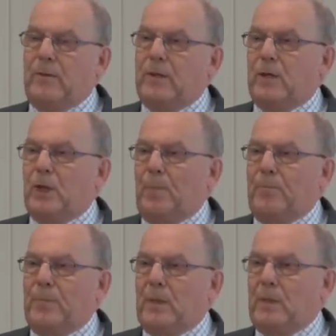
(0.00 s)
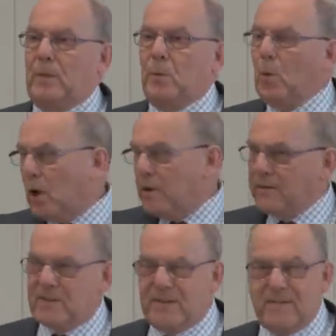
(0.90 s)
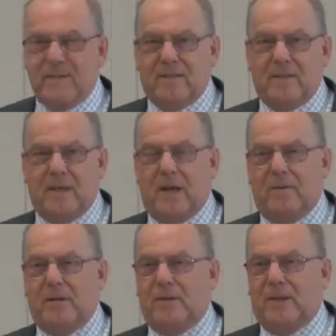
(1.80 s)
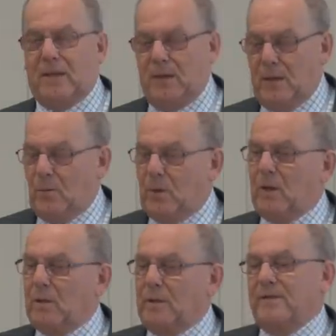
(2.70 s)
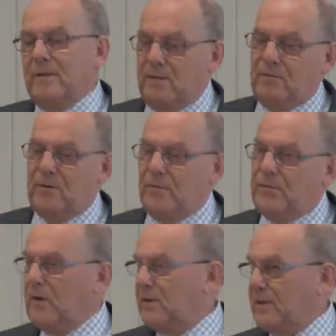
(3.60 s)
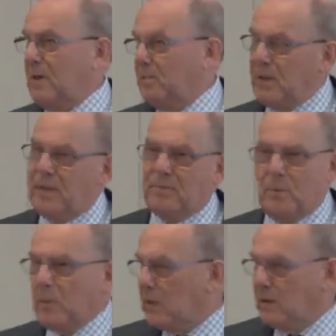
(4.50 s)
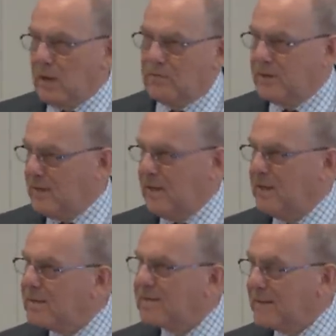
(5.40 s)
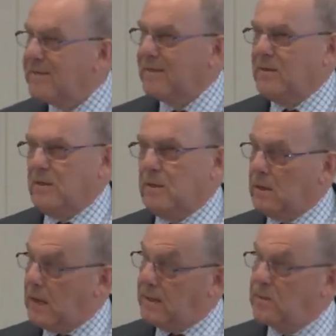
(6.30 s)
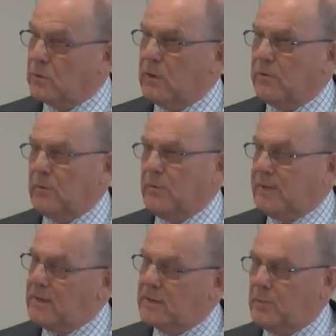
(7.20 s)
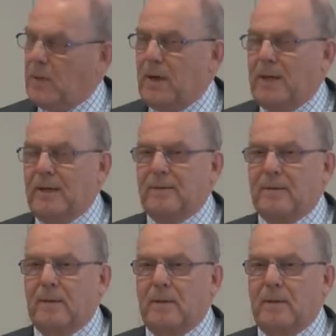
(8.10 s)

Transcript: the walled cities are there and you think, well, this is a very fertile place, but we could never take these cities, you know, like the 10 spies.